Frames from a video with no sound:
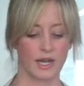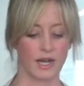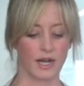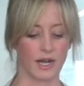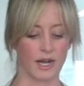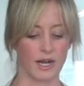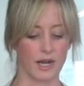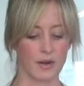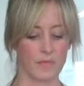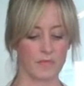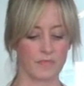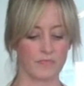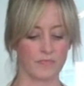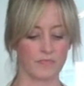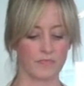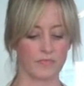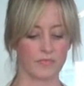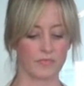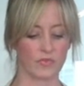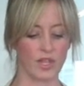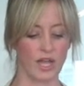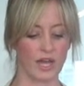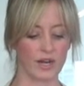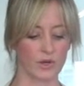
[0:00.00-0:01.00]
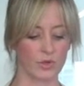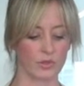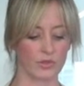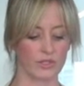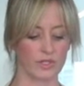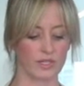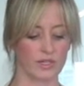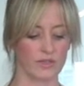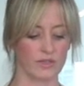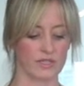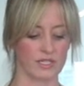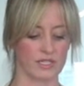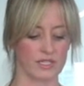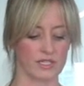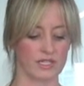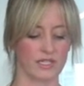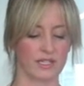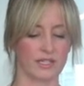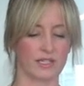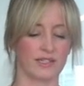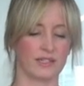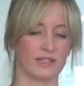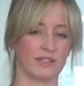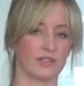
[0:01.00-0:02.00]
Not only does
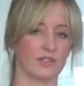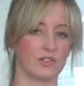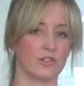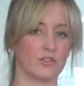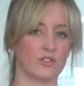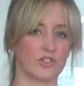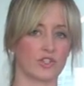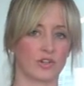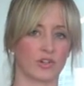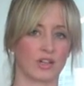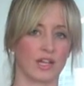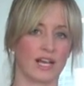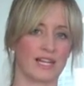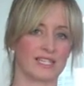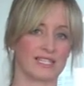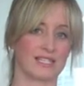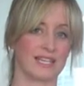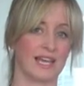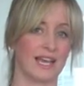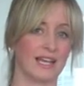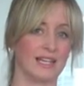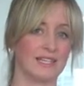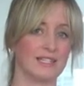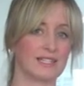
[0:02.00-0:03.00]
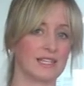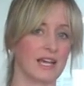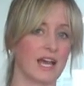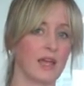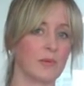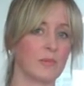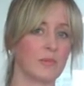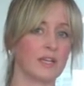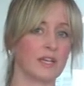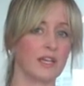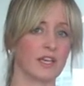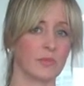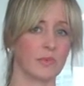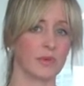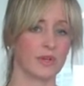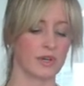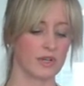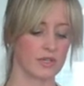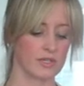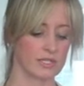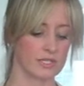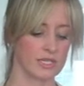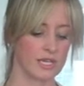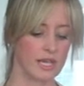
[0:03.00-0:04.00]
it neutralize the enzyme
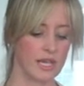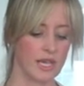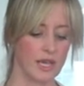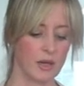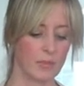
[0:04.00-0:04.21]
inhibitors,